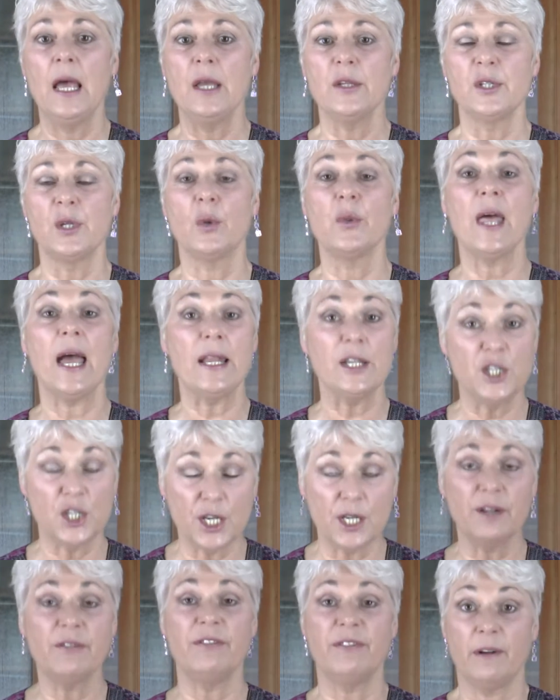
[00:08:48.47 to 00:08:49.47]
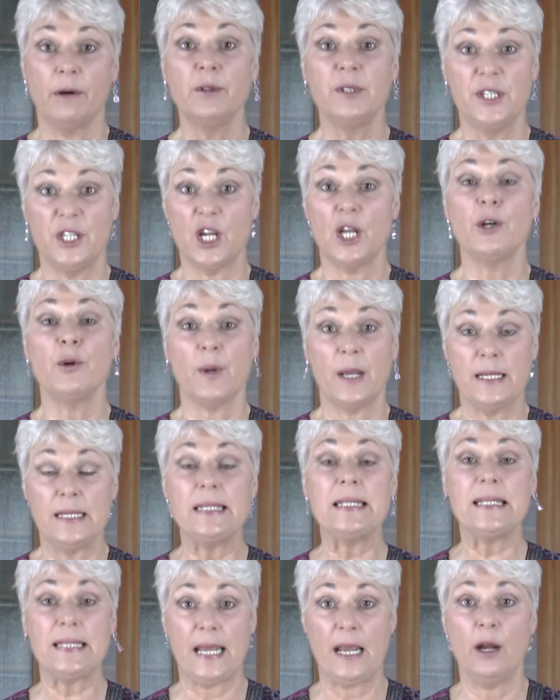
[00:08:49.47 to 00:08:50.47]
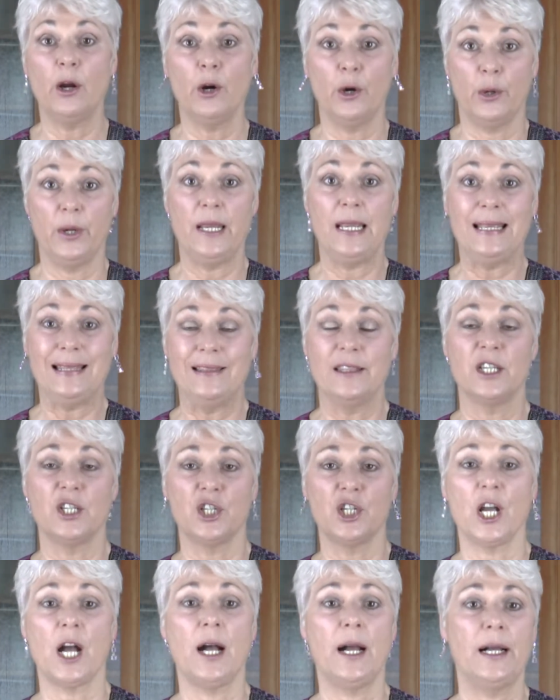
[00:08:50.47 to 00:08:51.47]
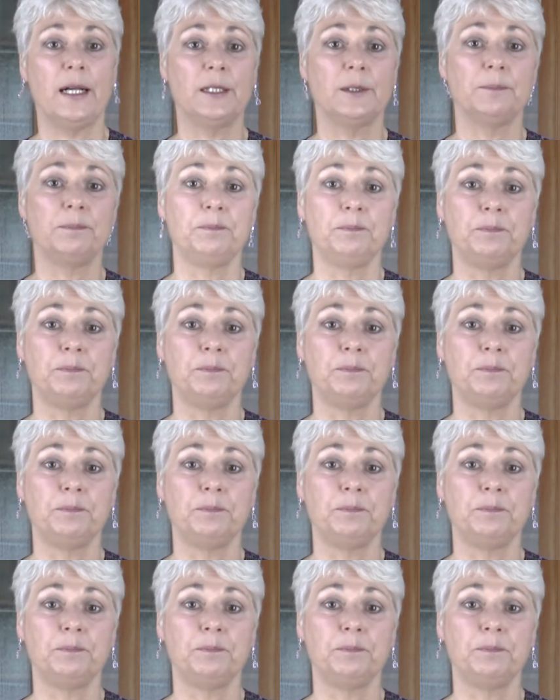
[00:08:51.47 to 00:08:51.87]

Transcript: So that generates terror in the child.